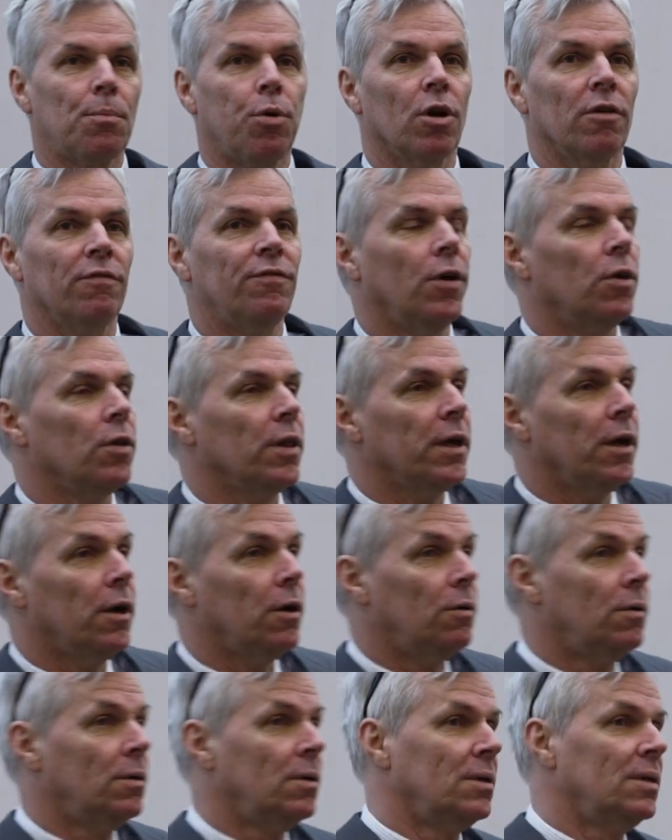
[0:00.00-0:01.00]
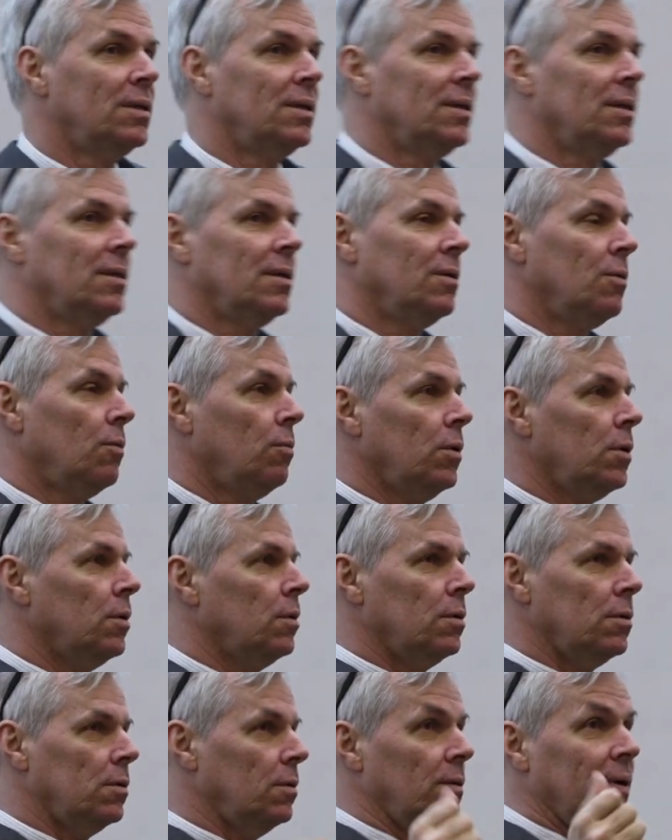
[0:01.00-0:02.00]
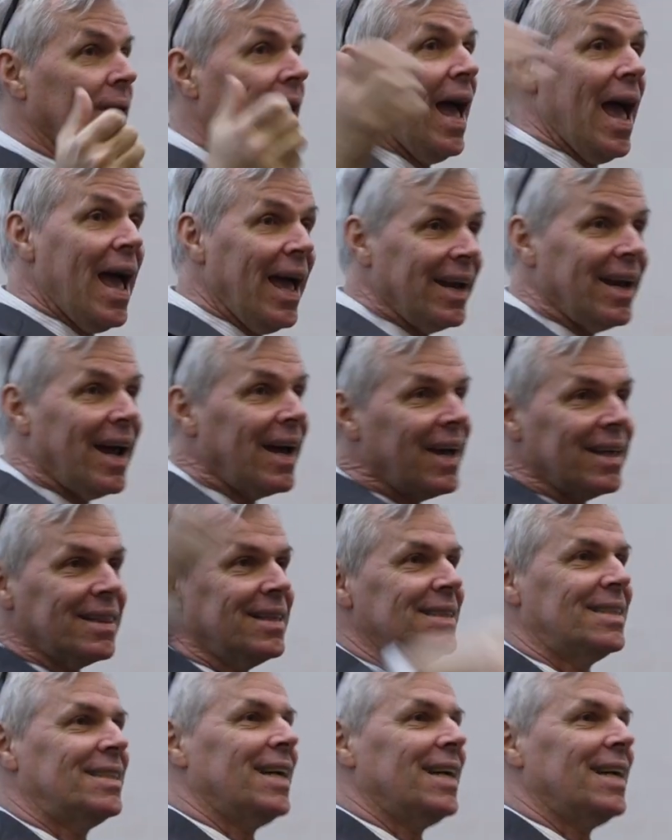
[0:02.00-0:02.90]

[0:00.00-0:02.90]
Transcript: portfolio. Woo. And I got this